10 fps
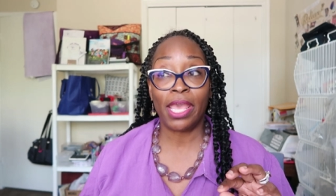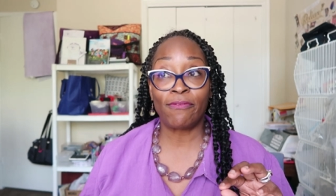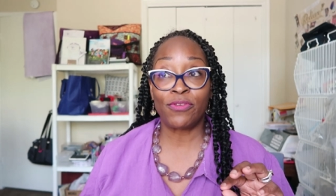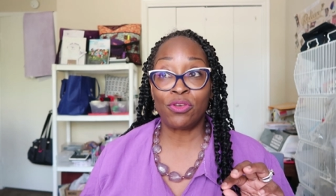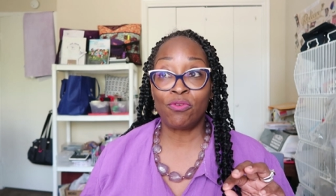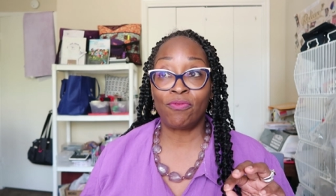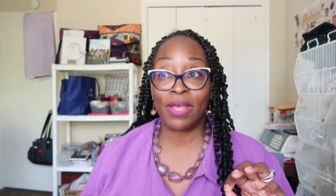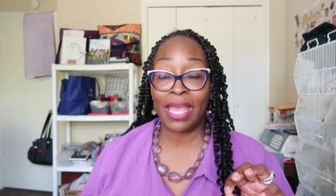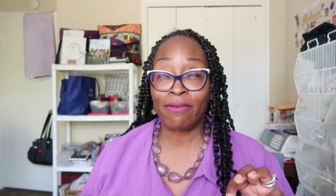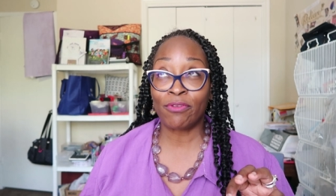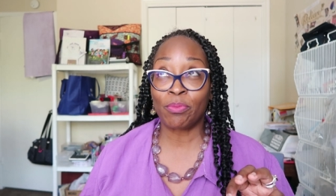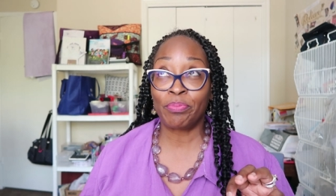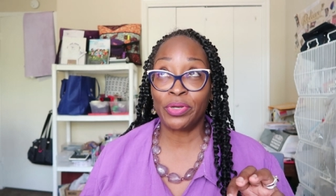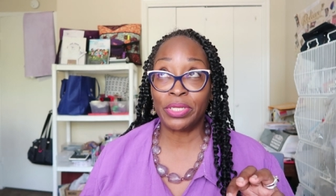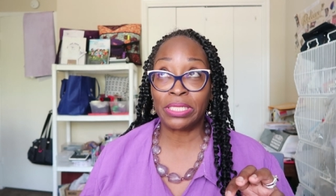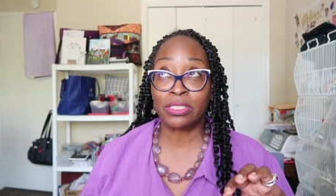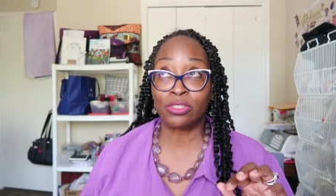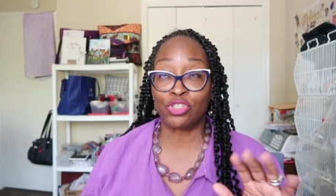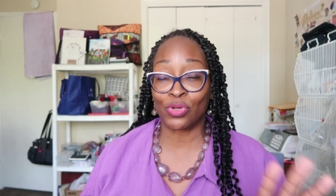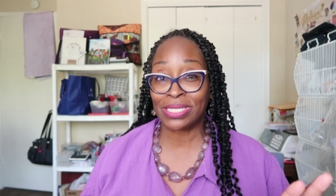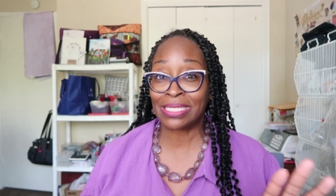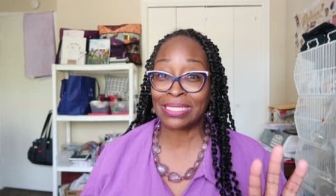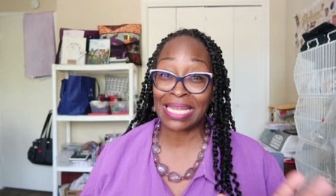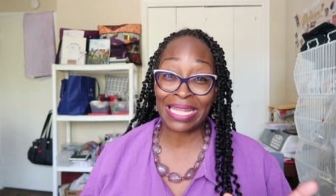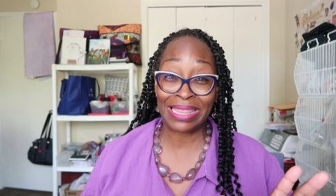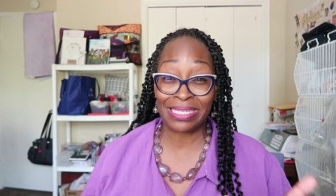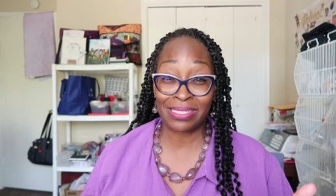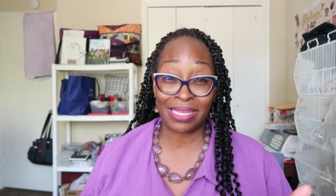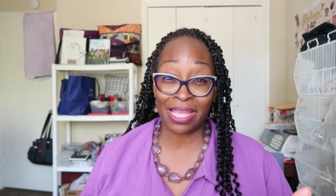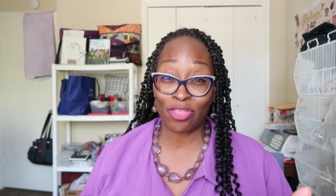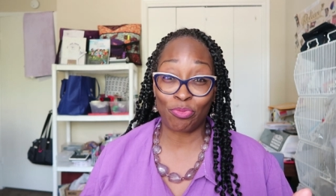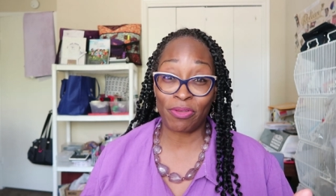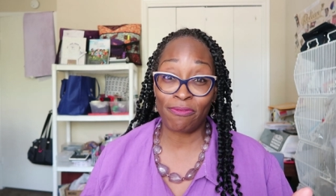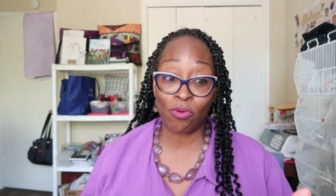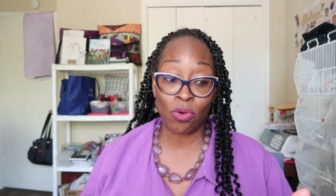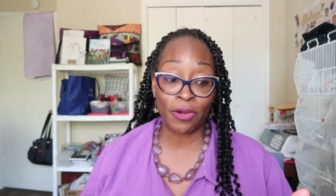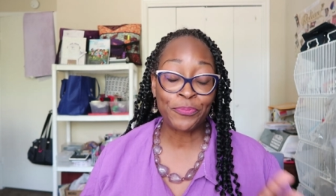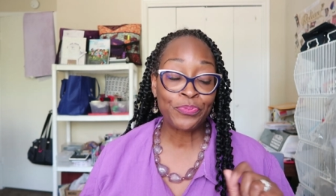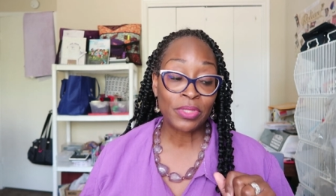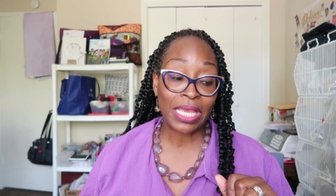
if you've ever put dresses like this together before